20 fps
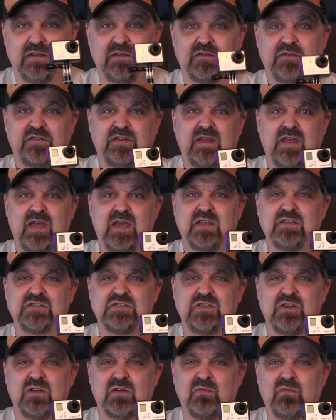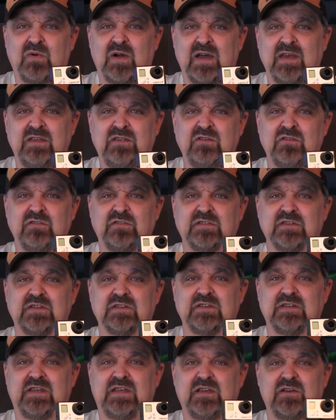They'll say, hey HDR, why do you use a
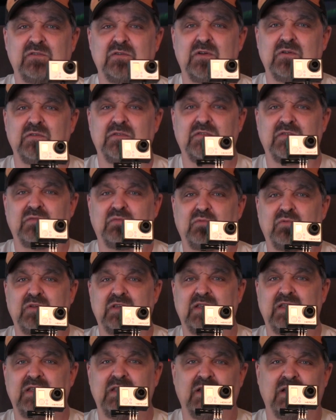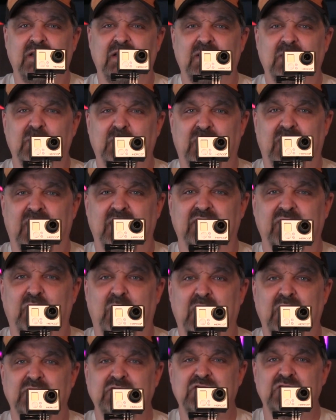Hero 3 Plus?
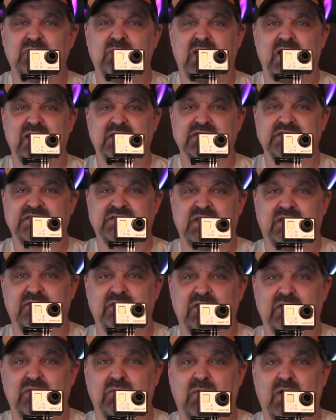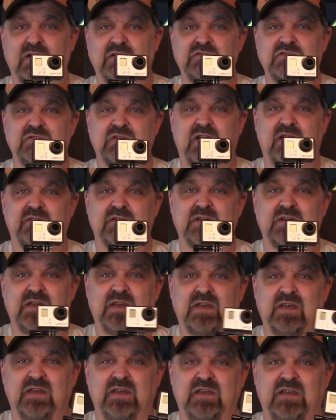Why don't you buy a 7? Or why don't you have a
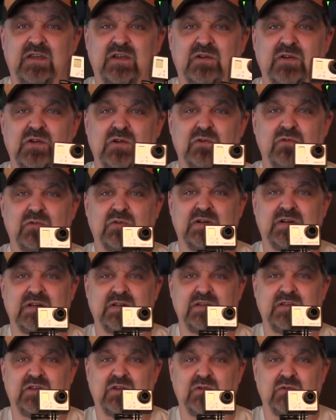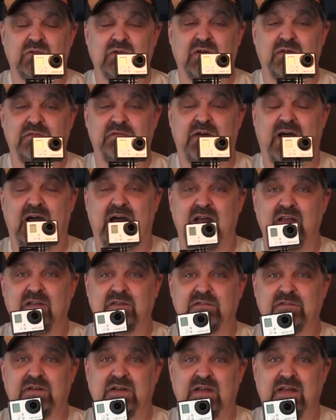Hero, you know, a
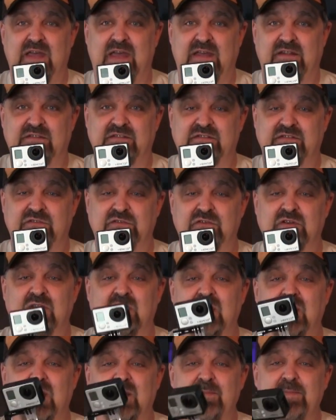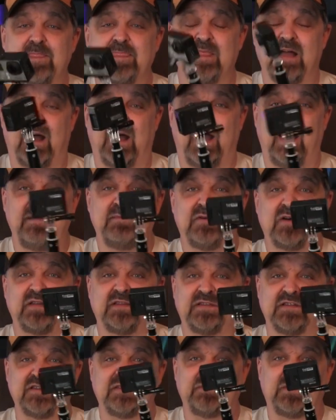5S? Or I
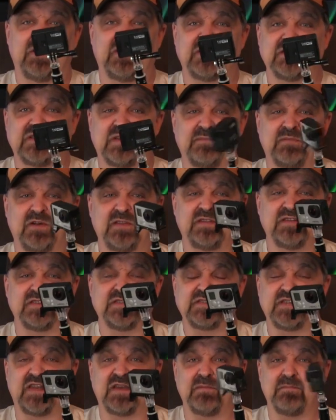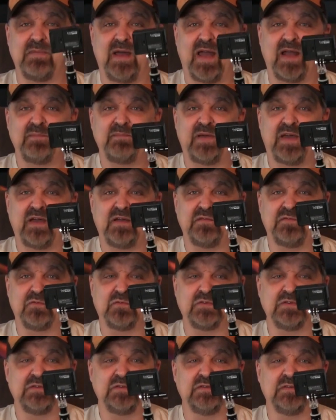bought this because I bought the Sena backpack
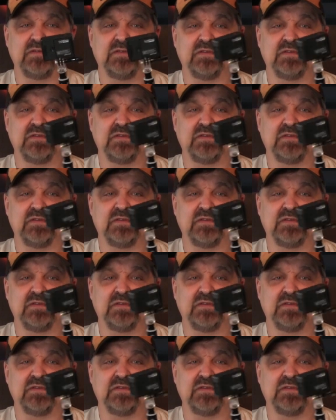for it,